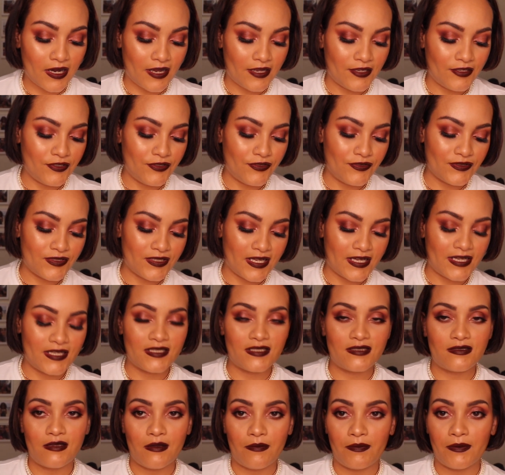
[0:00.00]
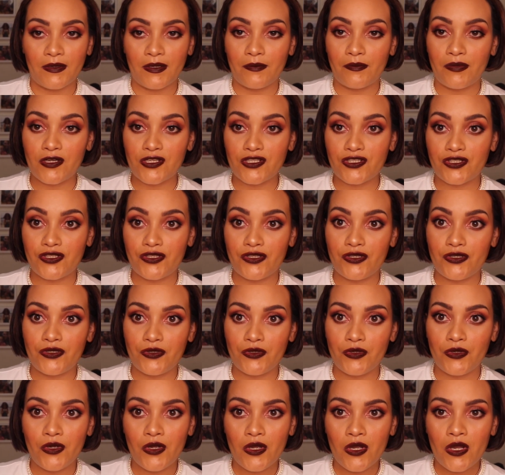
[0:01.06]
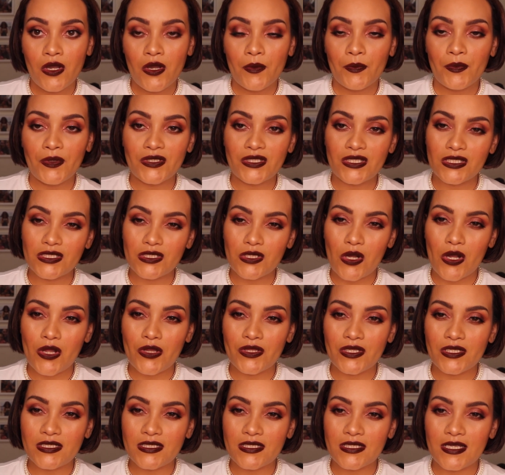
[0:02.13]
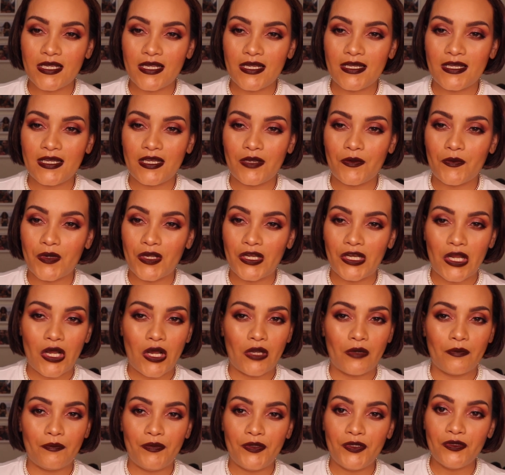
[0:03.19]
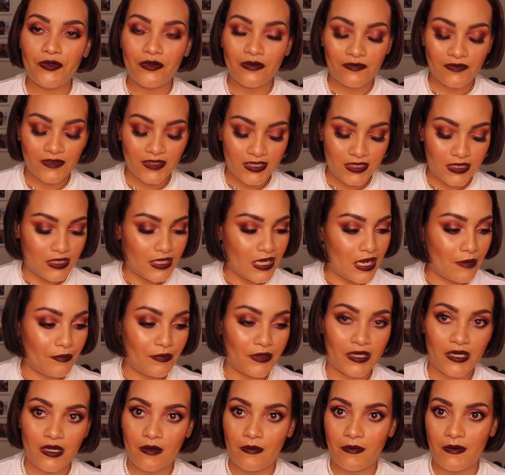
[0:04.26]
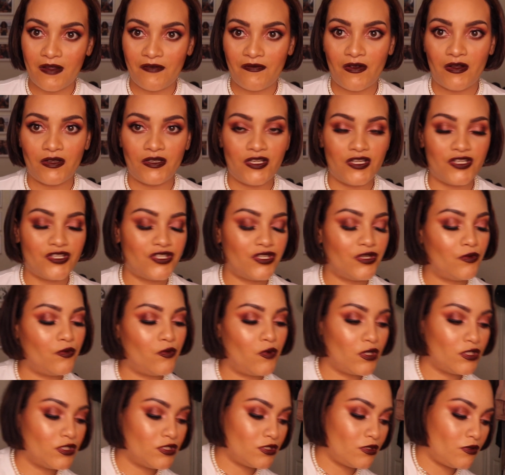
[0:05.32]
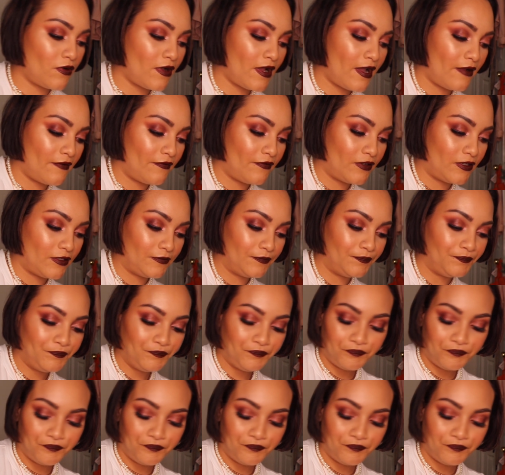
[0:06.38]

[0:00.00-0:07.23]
I used like a stippling brush to put this on the skin and it went on beautifully. Did not pick up my foundation whatsoever.